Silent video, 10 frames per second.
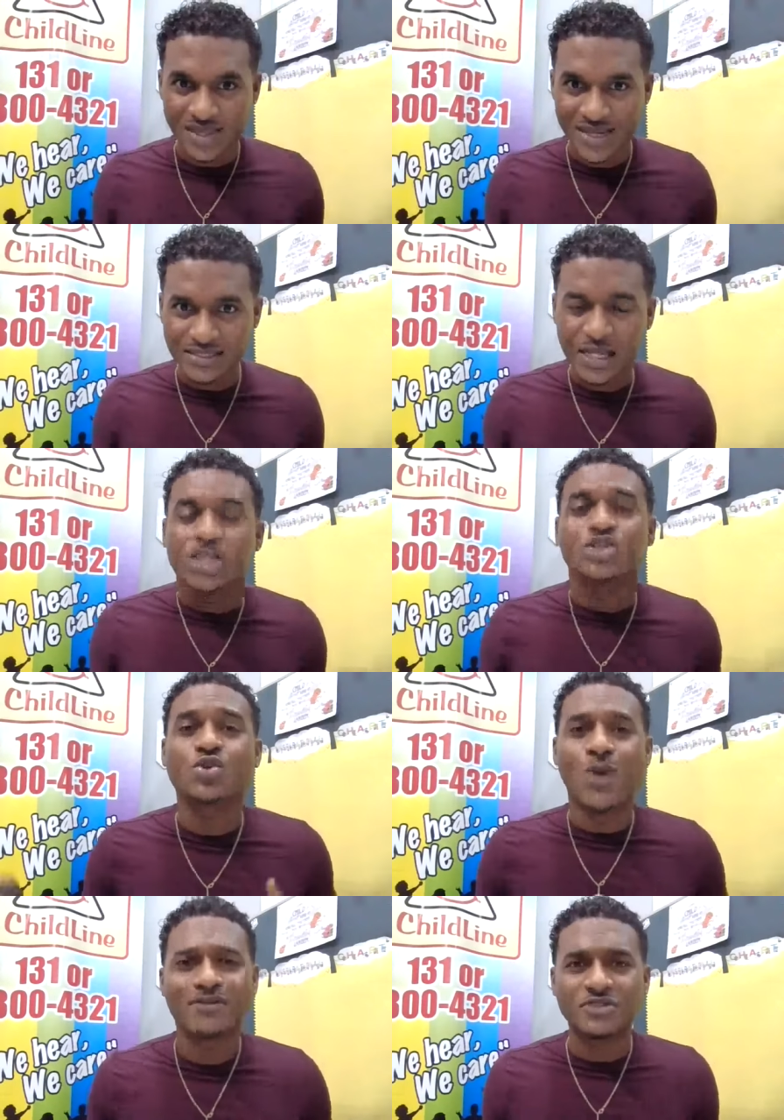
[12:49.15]
Yes, so
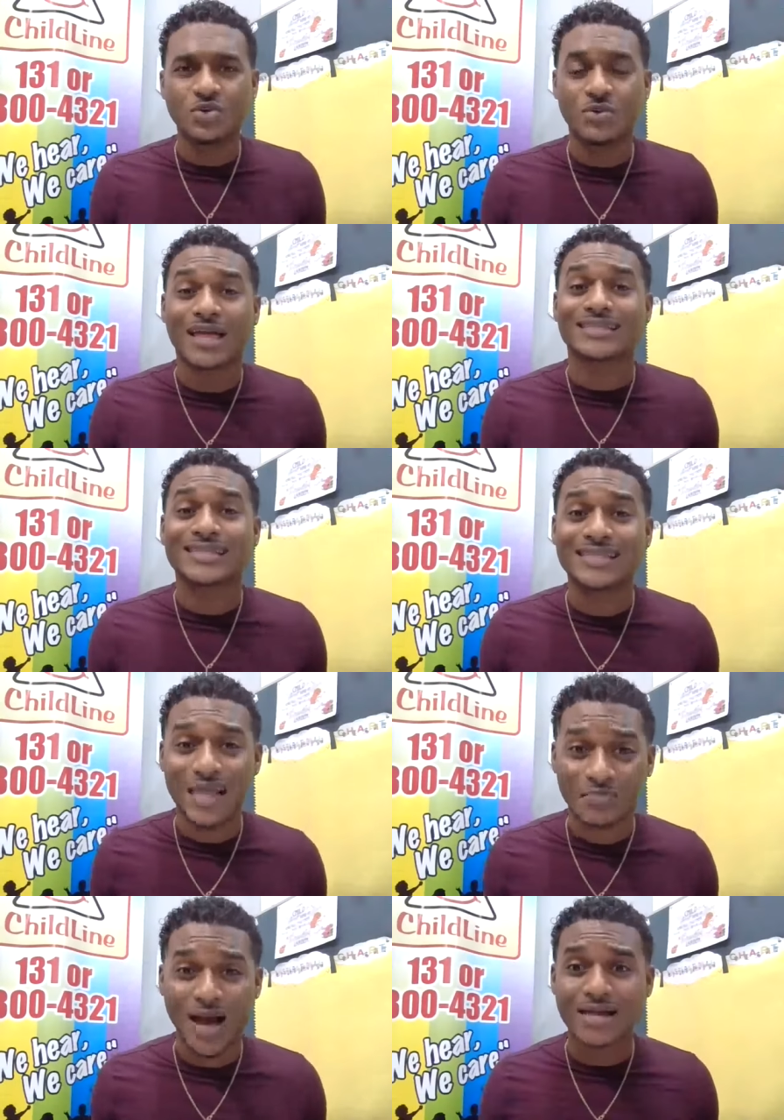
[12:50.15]
you have to know that
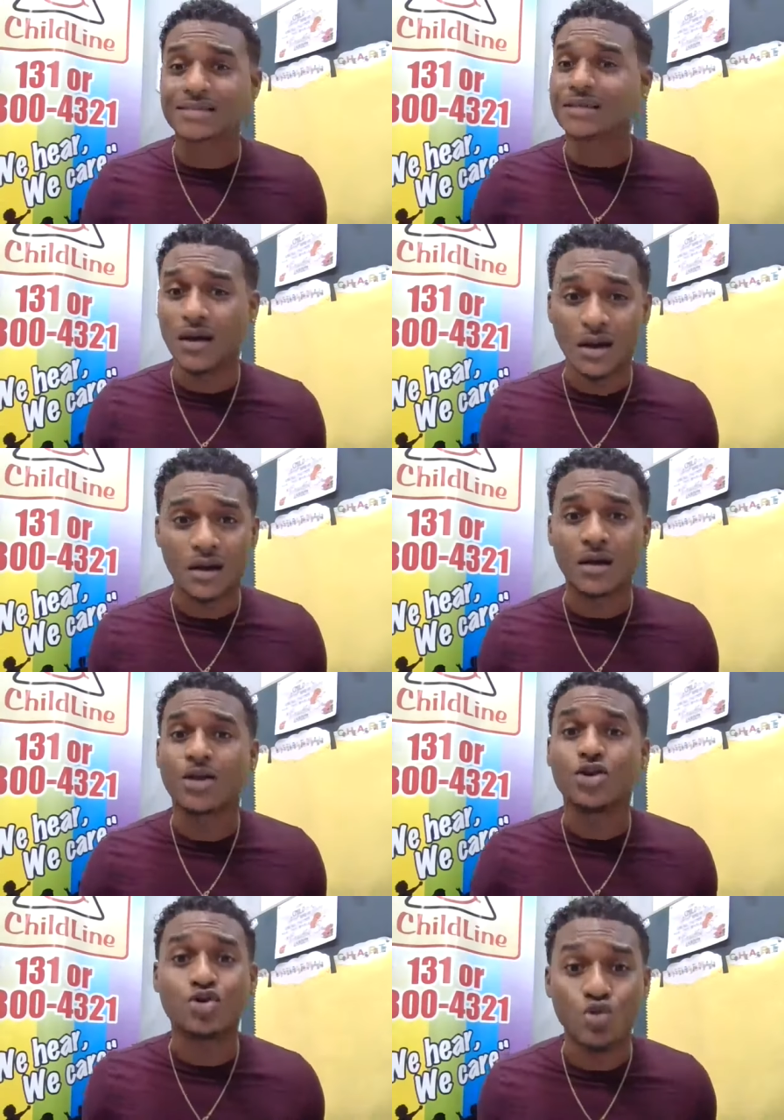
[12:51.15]
setbacks are
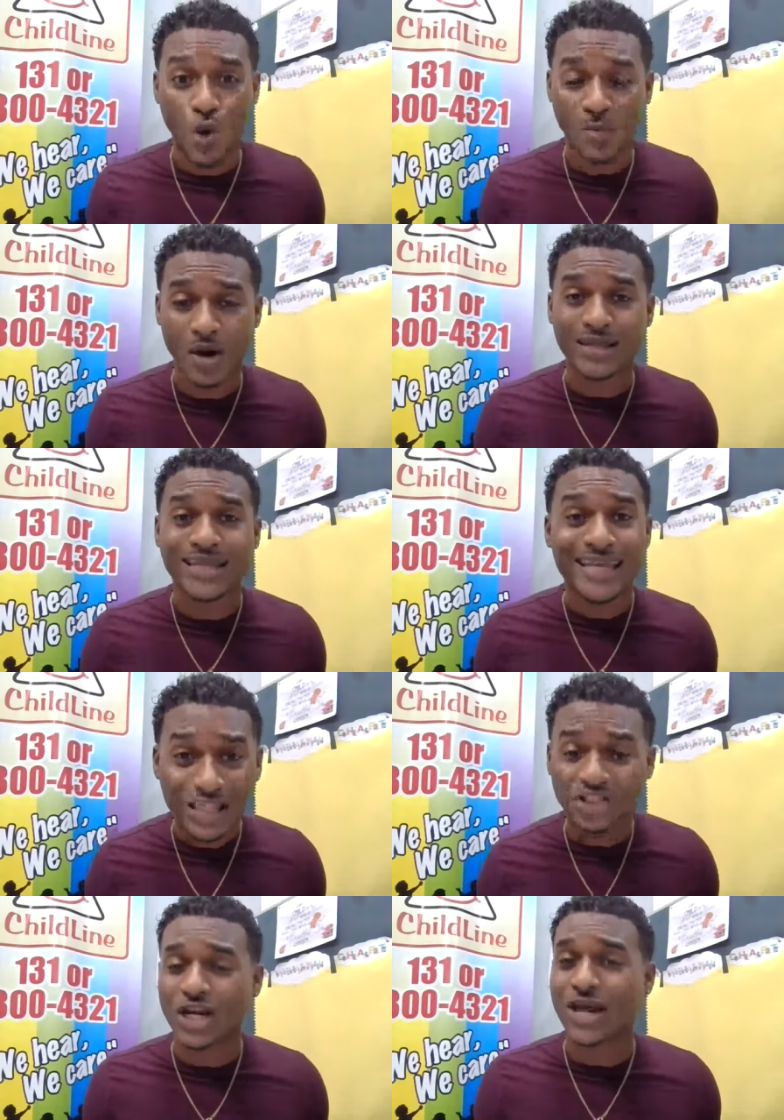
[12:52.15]
normal.
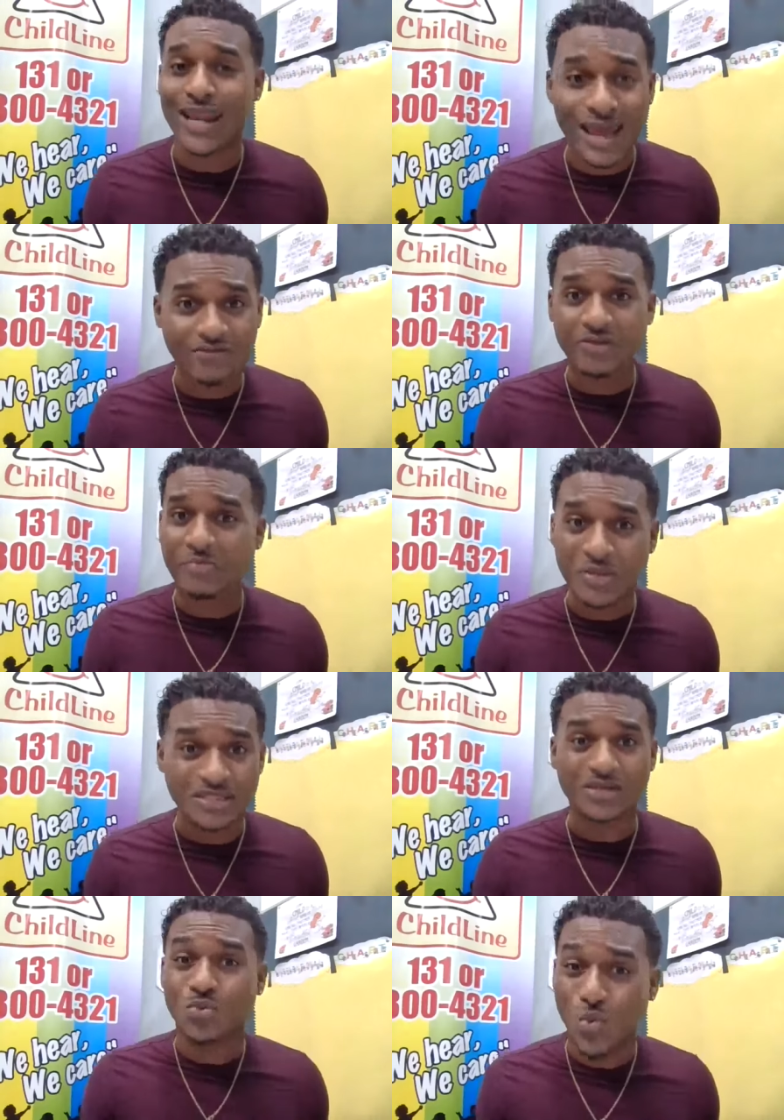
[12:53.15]
Each and every
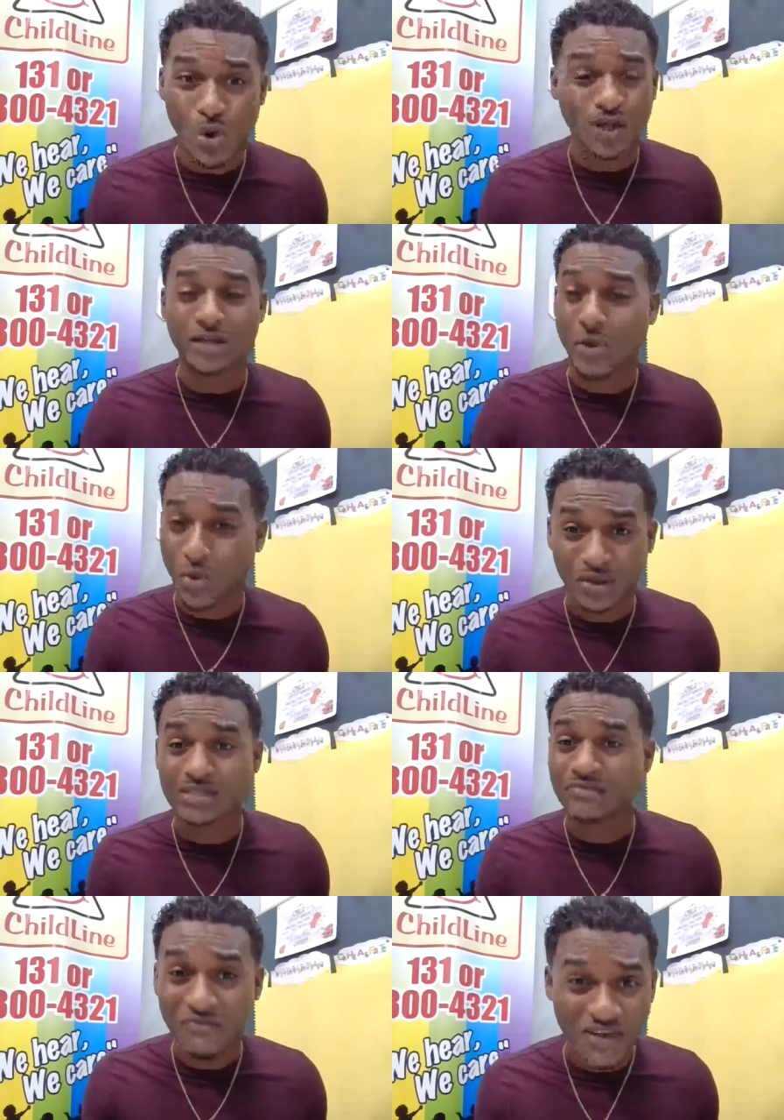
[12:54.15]
person walking on
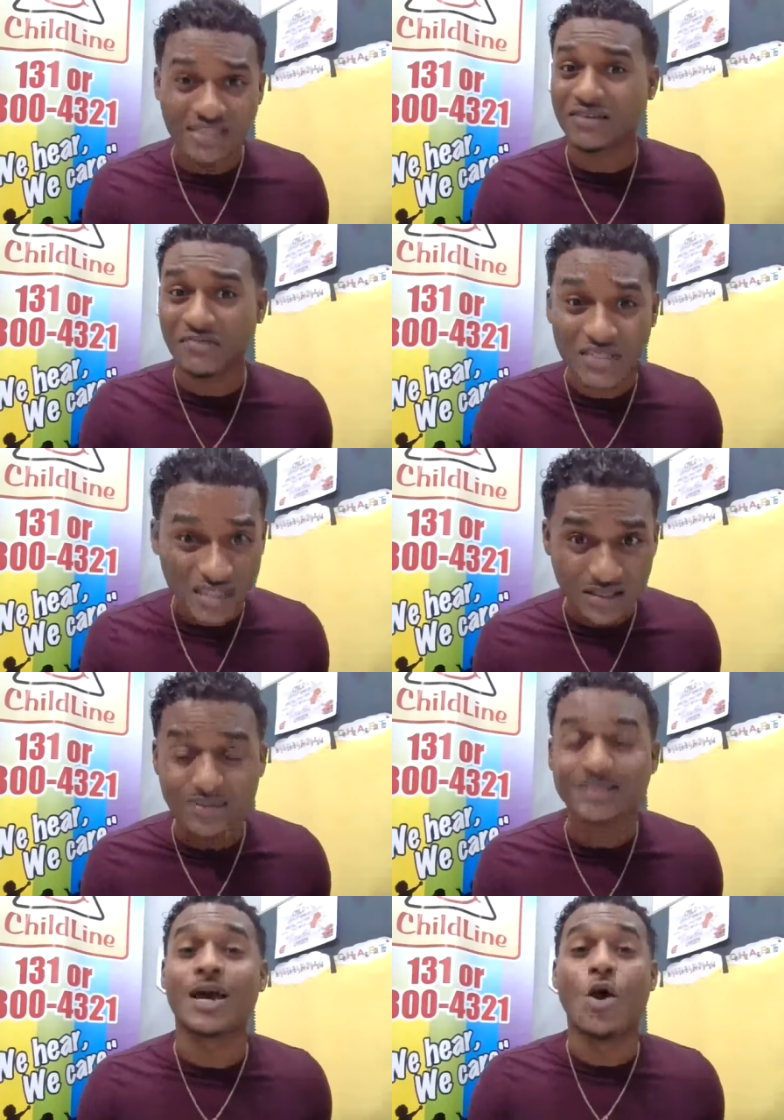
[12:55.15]
this face of this earth